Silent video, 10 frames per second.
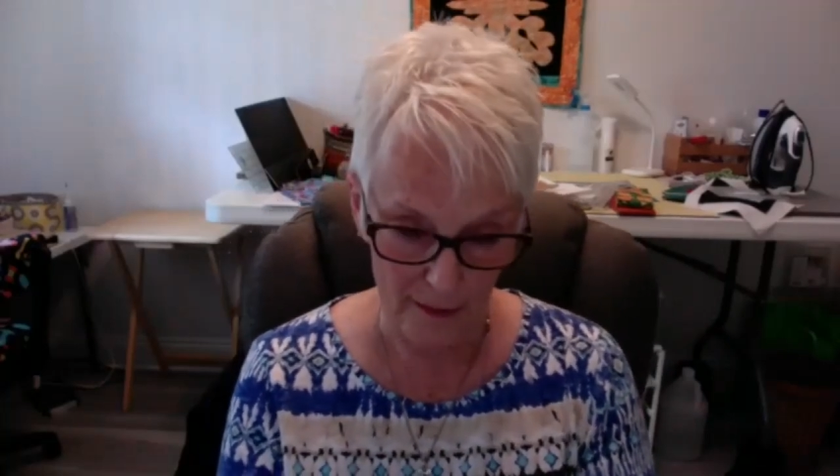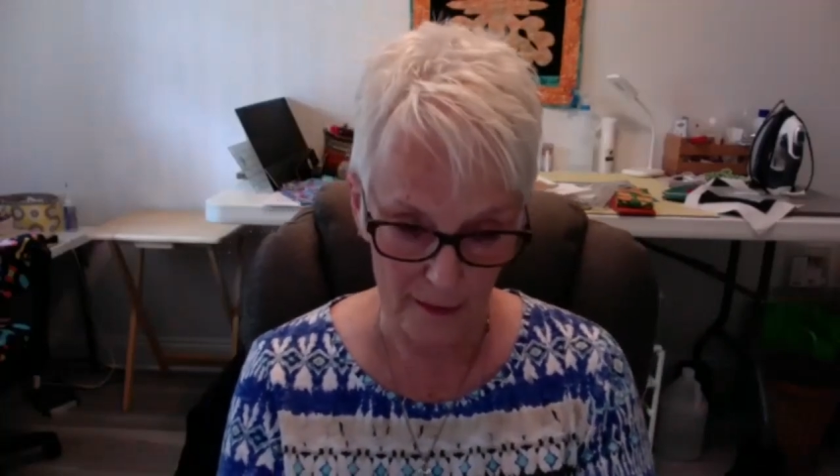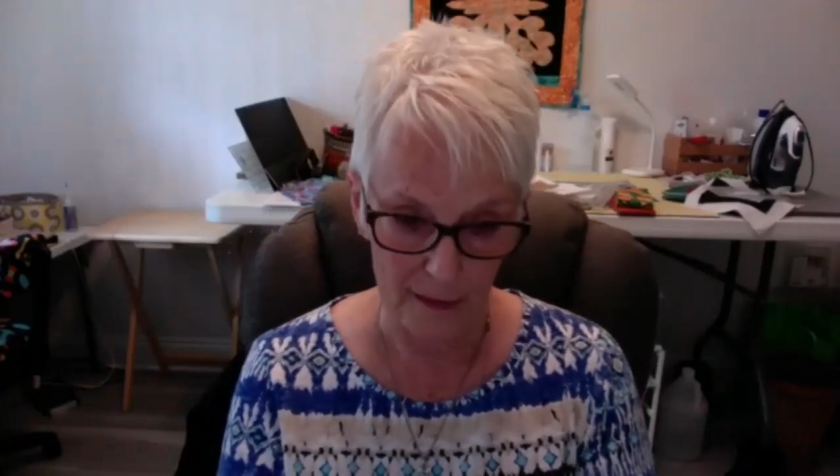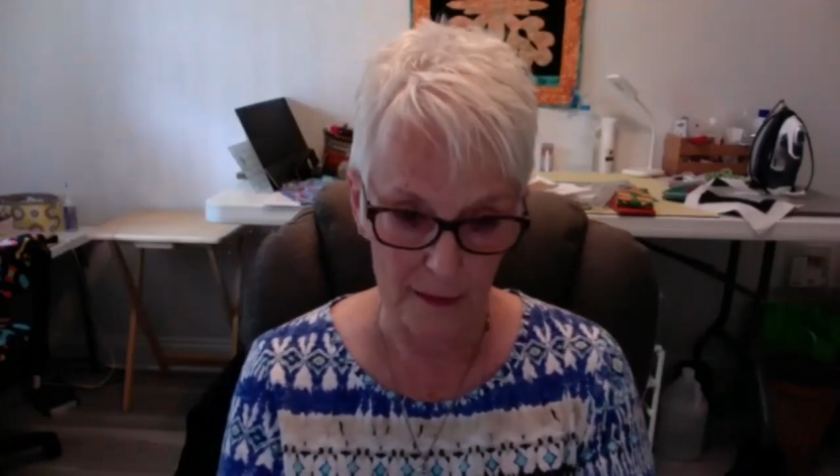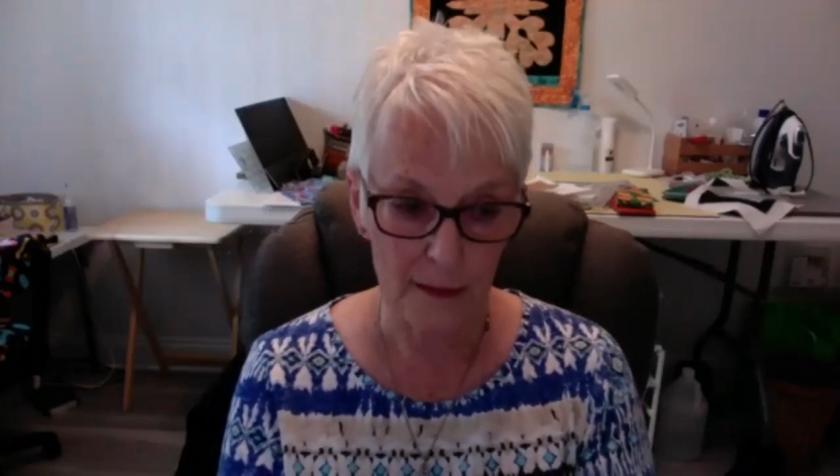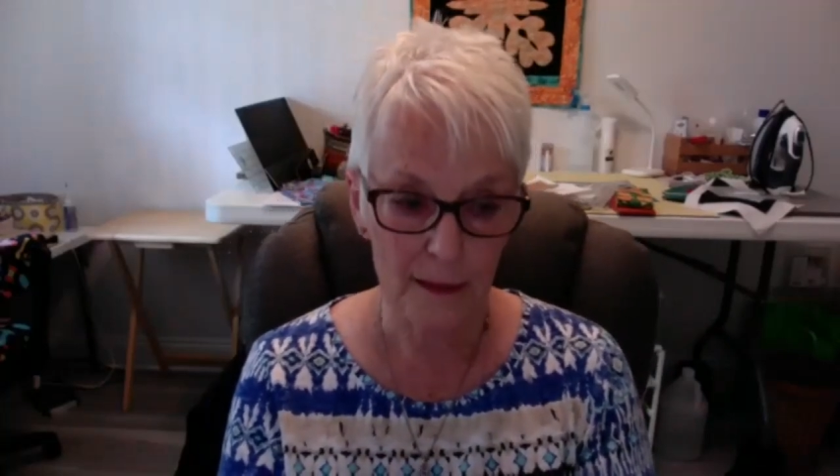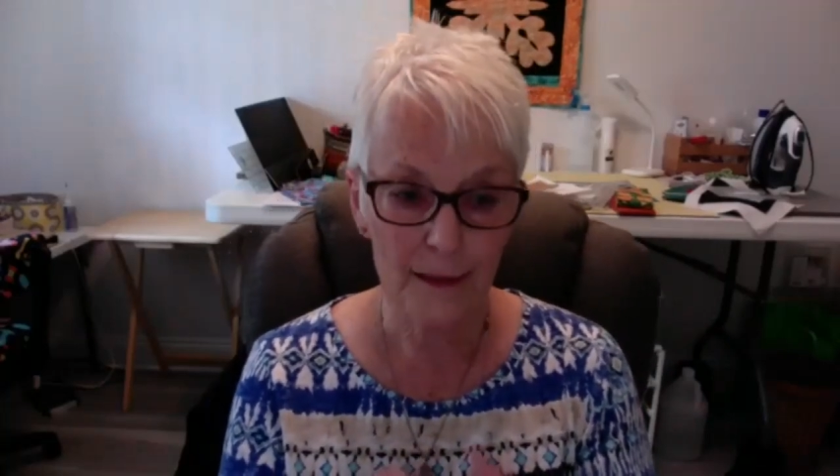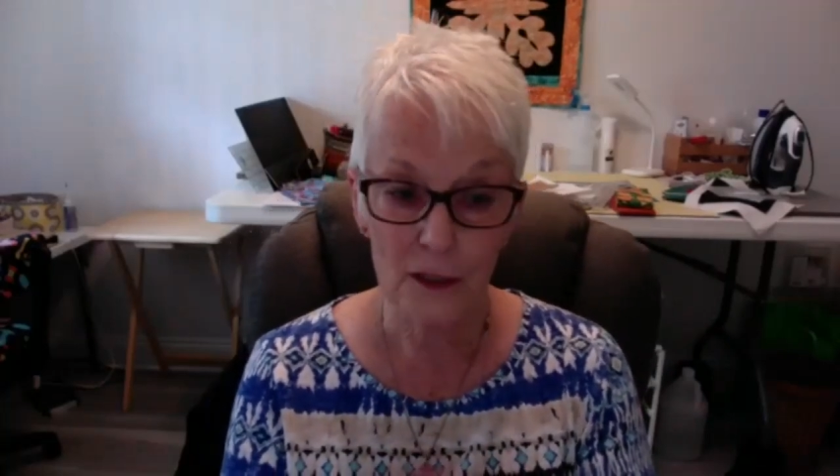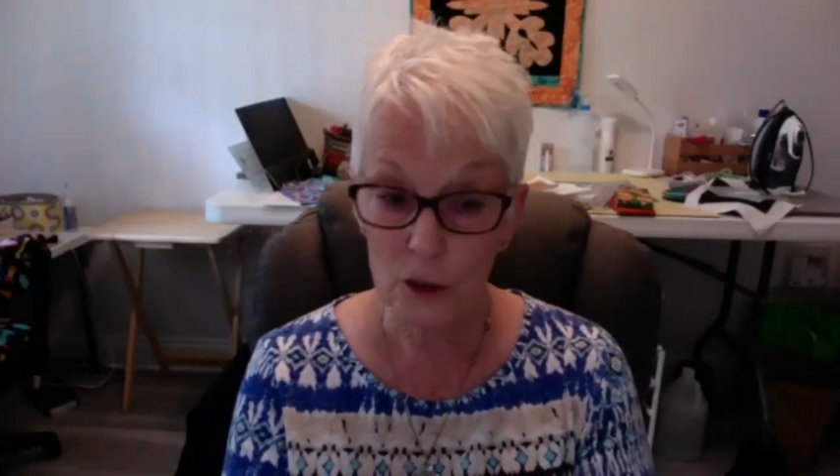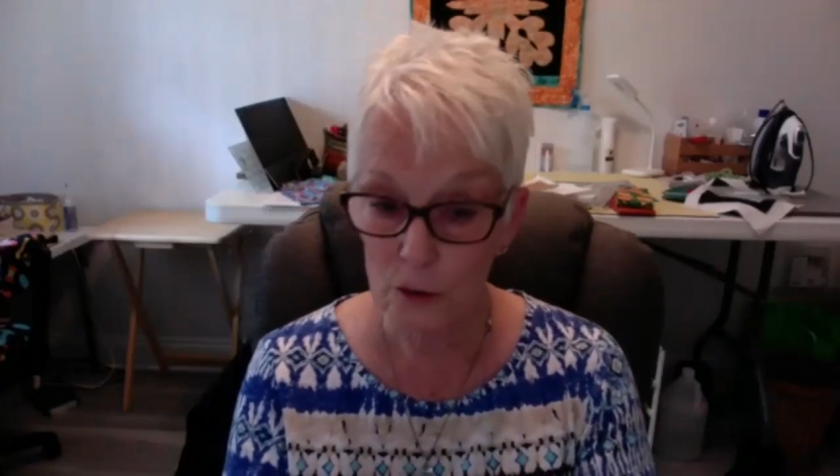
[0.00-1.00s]
thing.
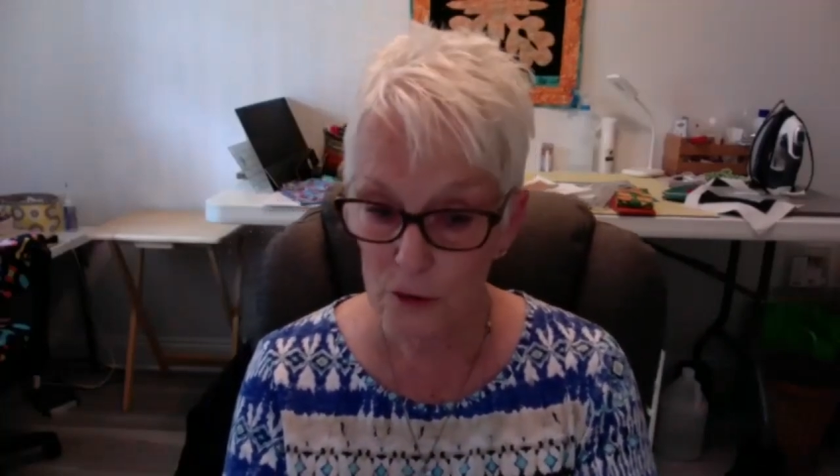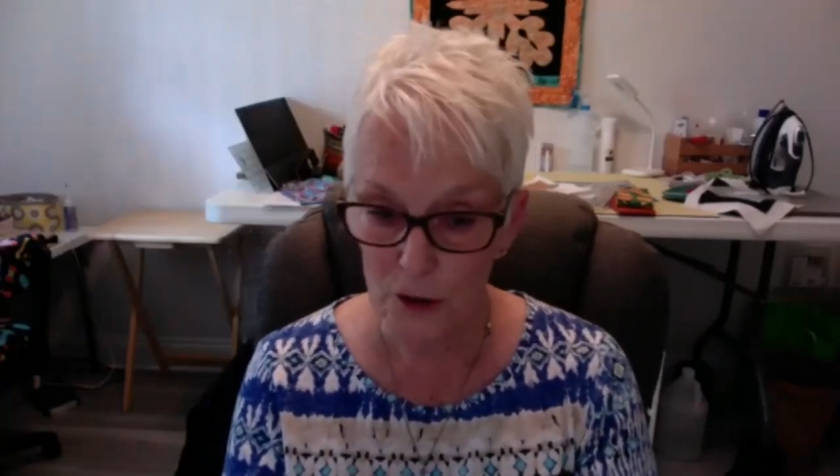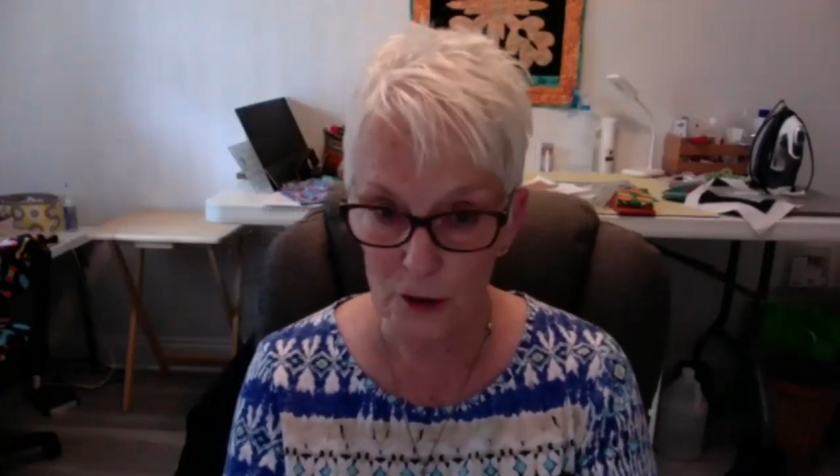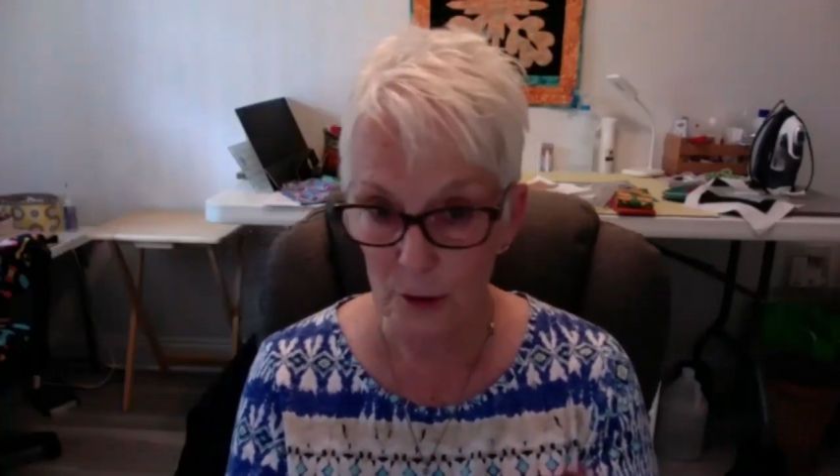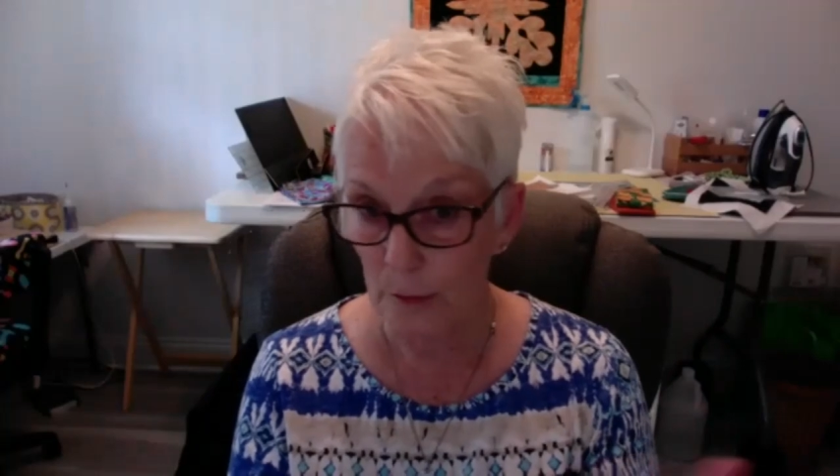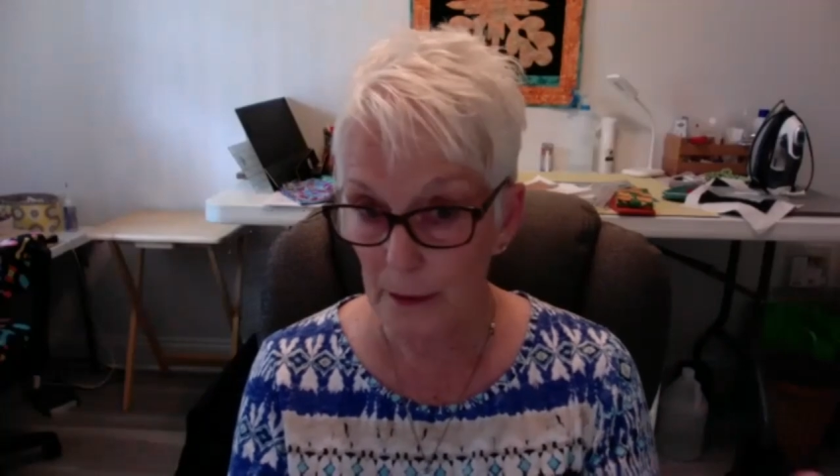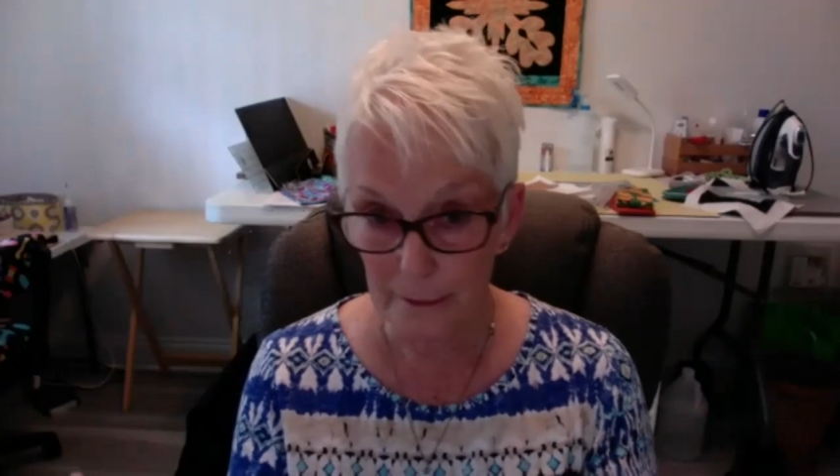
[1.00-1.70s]
YouTube.